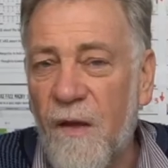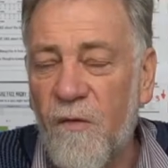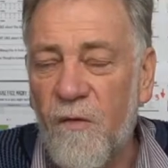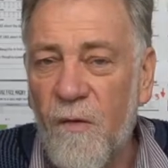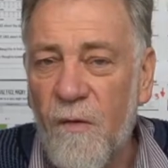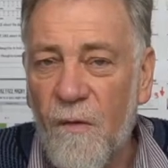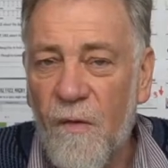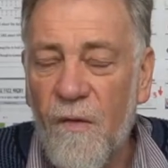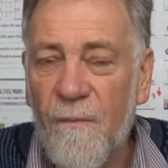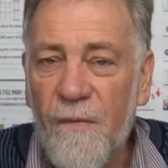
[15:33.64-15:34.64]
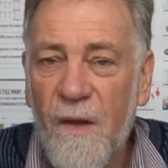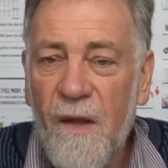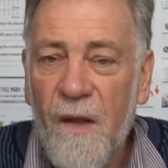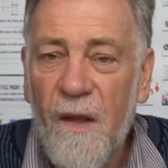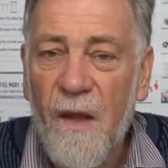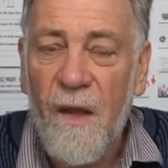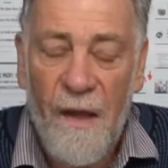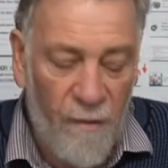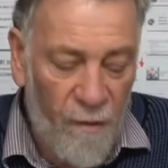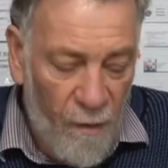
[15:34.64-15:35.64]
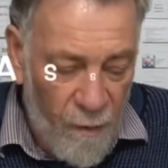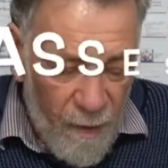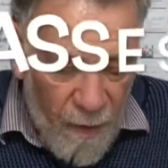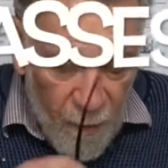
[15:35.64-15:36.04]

our students. And so